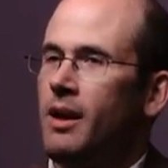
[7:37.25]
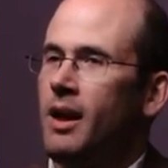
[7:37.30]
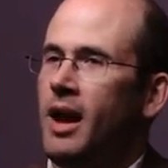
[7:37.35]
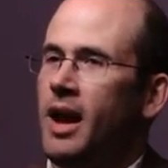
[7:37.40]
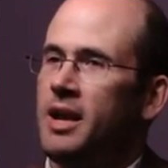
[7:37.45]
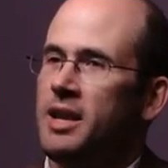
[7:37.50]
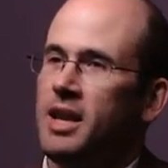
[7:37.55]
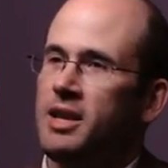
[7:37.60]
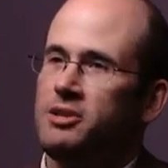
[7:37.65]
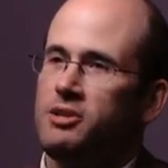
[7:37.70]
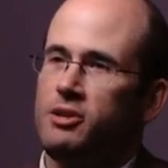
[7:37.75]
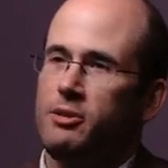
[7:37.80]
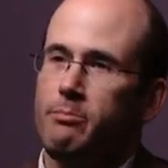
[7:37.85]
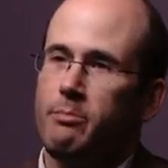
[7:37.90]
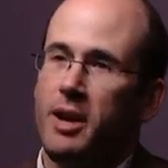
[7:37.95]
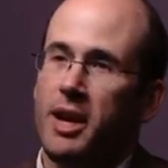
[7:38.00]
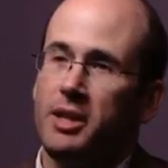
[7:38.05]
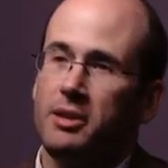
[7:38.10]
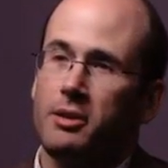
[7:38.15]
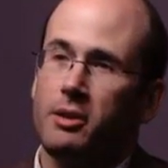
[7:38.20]
And as you
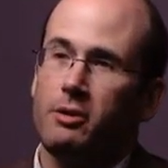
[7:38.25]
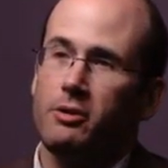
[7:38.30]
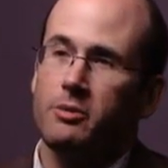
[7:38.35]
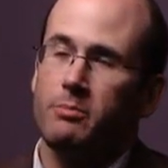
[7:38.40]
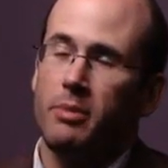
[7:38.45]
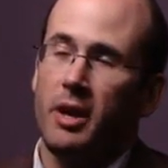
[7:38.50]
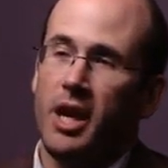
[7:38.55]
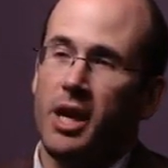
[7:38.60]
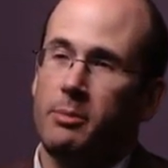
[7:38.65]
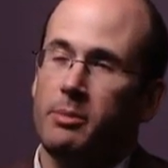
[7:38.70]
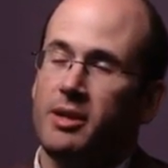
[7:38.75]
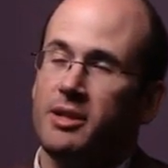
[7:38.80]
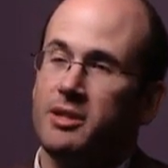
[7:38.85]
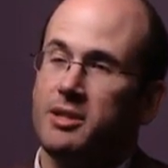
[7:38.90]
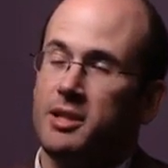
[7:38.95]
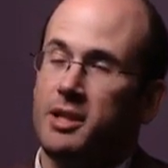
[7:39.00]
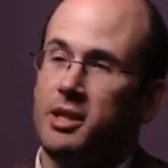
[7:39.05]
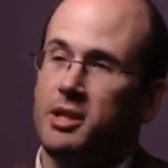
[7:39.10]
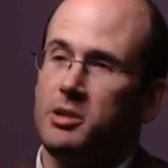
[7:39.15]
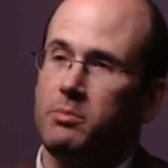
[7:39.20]
make those
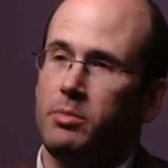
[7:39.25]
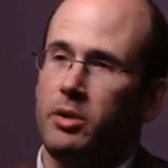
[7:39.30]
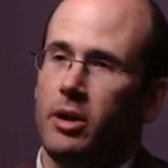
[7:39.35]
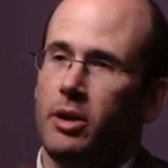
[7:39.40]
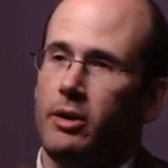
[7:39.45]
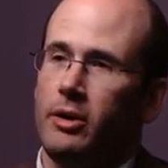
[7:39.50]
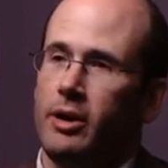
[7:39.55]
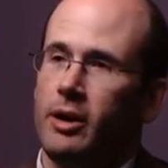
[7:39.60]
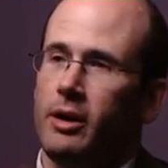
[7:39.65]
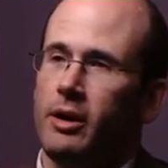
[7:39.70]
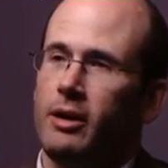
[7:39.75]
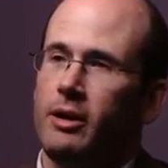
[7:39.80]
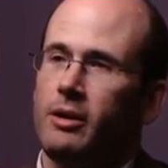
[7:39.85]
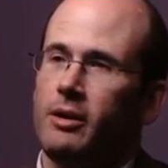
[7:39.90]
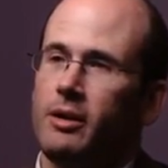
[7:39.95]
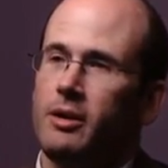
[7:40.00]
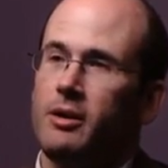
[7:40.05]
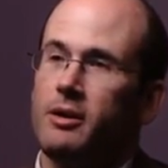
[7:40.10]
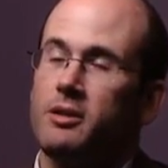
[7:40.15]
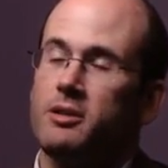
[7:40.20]
payments each period,
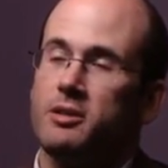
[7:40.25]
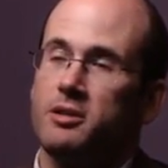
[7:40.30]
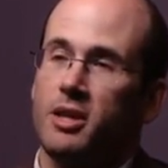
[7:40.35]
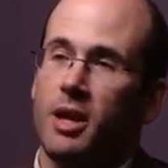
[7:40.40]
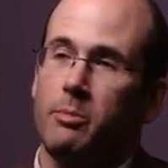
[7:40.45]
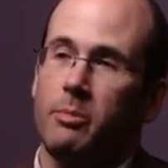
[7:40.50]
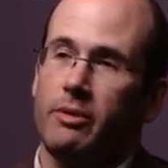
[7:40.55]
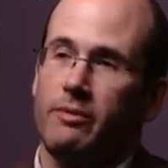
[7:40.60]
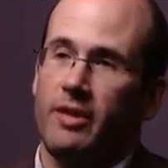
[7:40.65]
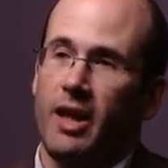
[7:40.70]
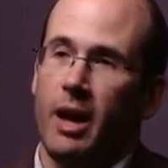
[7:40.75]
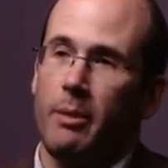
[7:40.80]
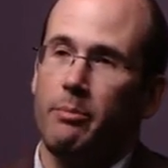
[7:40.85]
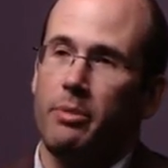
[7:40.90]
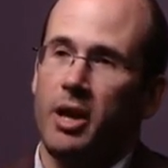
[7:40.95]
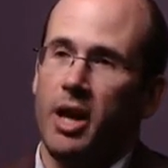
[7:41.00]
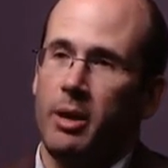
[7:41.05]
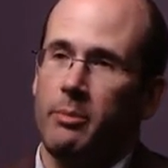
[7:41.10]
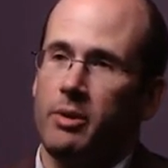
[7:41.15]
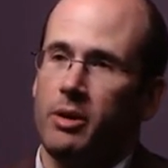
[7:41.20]
some of that
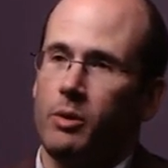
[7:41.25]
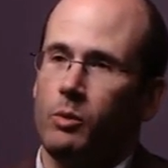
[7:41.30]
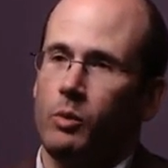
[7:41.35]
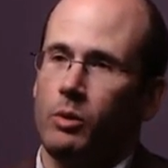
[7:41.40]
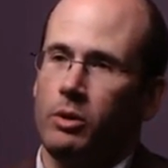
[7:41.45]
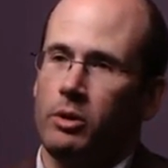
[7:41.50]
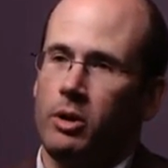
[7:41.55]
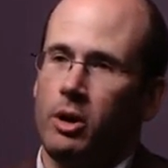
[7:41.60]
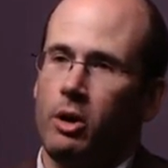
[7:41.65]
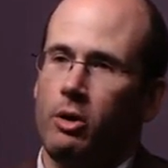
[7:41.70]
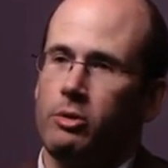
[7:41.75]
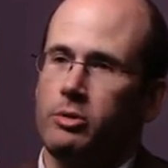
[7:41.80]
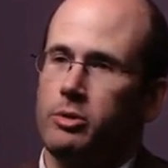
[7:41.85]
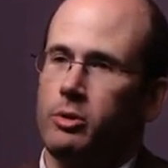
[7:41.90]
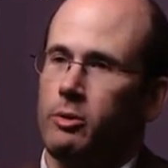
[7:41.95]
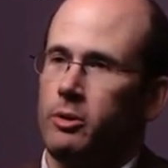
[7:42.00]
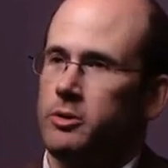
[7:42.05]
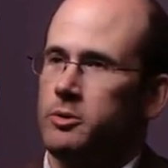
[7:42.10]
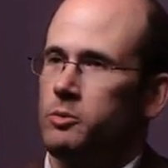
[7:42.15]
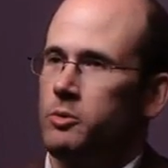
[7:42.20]
payment will go
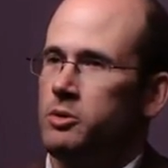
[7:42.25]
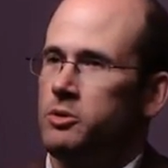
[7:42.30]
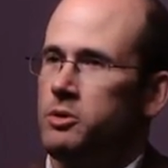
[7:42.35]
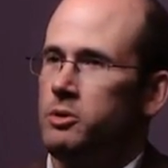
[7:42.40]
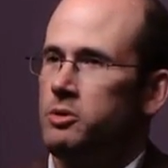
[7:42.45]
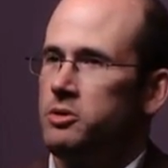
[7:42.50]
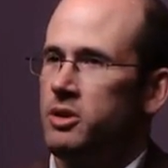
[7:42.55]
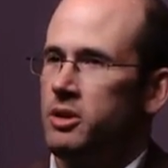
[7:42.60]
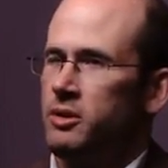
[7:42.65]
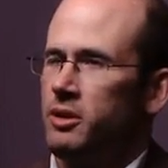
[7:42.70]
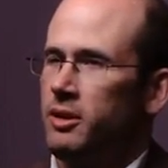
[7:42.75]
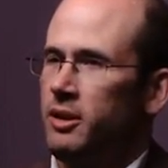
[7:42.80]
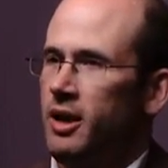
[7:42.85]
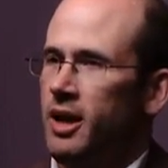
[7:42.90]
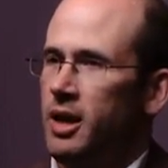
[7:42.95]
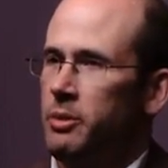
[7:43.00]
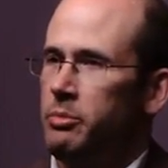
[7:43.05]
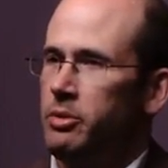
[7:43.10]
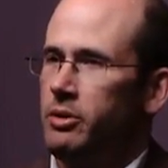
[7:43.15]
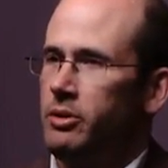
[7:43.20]
towards reducing the
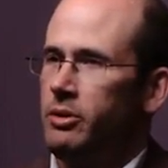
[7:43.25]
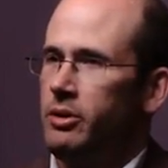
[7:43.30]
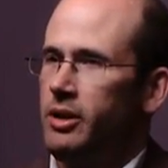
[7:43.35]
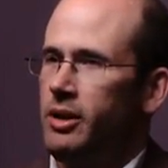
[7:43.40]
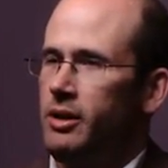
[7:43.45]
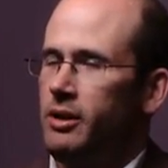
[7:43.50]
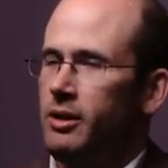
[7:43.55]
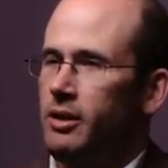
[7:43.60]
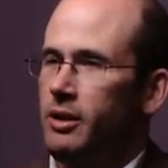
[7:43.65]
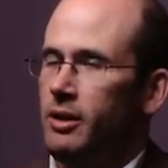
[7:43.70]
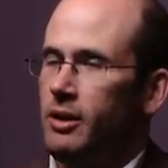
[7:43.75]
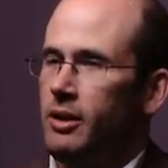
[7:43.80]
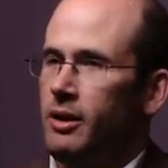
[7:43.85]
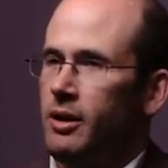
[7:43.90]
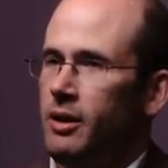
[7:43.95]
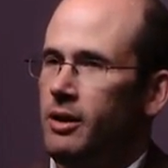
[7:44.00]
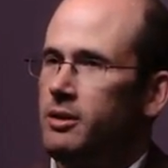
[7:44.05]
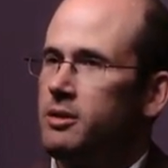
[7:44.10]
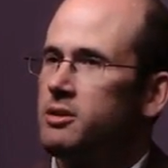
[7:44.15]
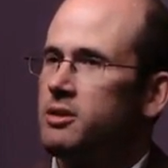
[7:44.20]
liability,
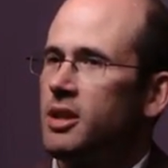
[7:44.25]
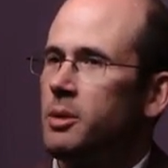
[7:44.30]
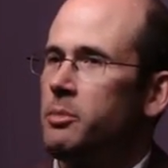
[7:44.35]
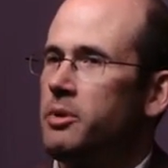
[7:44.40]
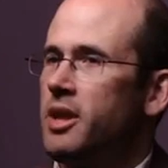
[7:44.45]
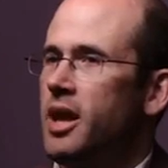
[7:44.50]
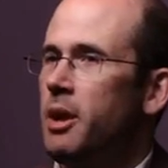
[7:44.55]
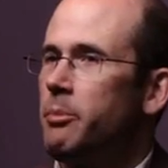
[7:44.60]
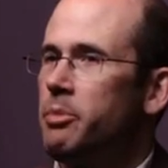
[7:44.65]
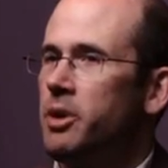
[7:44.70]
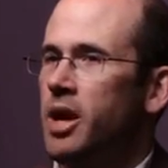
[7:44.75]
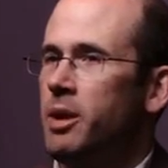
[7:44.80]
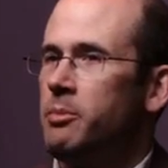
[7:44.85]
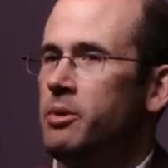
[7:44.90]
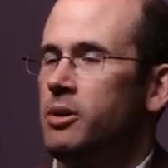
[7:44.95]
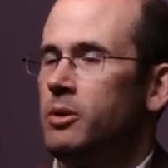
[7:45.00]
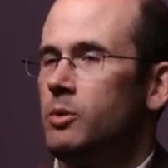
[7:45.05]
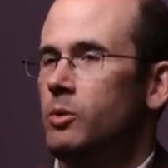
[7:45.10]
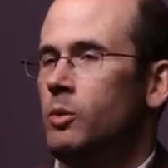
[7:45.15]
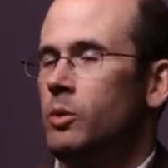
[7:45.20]
and some of that
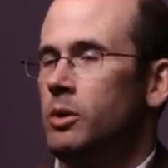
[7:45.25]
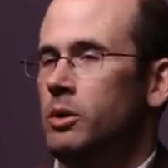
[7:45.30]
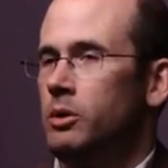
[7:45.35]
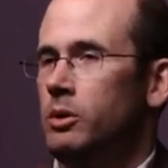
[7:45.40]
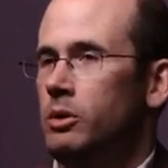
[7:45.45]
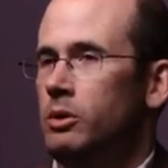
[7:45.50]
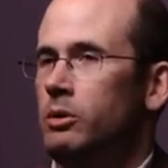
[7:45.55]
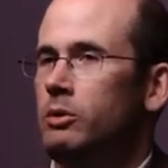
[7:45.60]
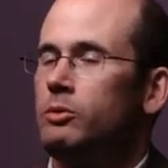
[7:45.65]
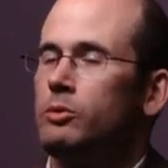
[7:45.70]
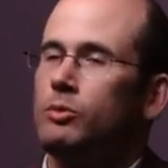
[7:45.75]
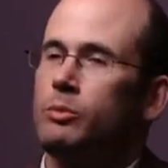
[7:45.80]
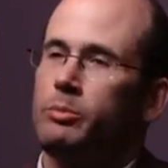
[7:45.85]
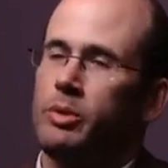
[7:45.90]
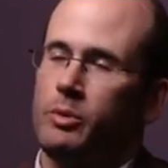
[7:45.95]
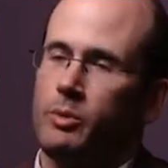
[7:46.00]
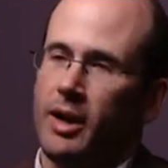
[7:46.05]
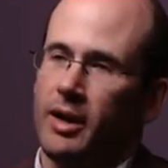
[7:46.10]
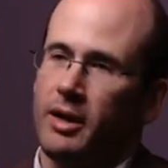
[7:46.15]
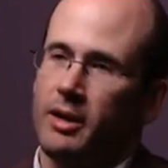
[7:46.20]
payment will
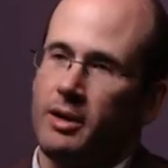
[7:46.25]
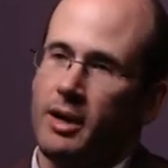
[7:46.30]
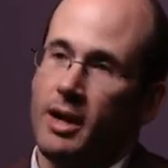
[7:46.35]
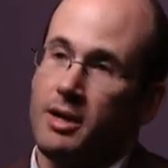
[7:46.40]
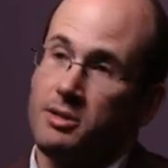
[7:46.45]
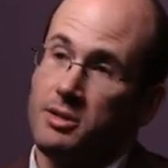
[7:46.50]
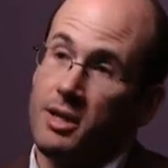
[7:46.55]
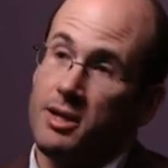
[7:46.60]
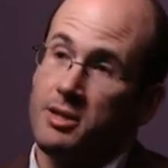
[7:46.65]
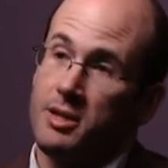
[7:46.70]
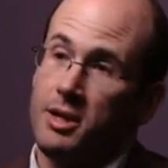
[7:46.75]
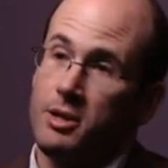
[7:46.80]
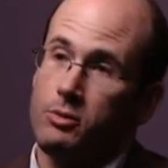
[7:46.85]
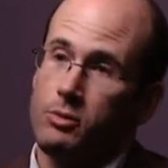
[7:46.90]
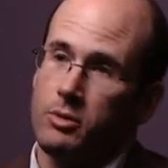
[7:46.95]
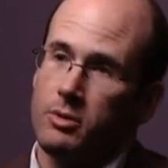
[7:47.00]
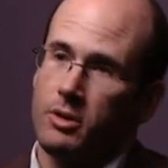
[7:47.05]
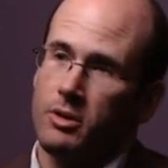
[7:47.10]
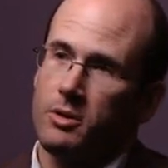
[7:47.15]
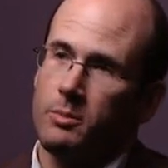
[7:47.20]
be recognized as
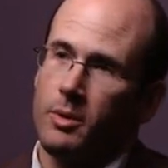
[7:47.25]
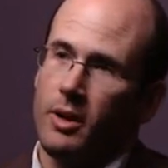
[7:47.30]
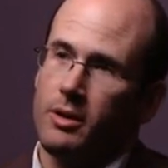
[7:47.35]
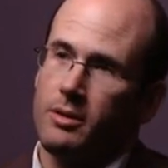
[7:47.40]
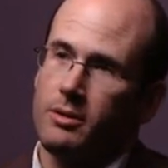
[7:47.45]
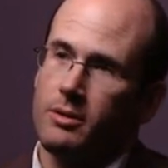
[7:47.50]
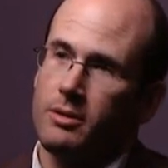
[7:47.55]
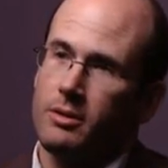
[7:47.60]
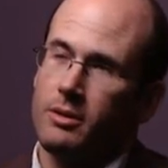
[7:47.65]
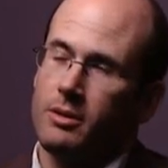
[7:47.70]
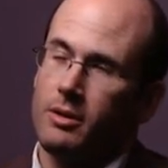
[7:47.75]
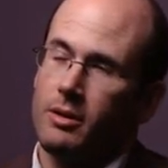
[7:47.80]
interest expense.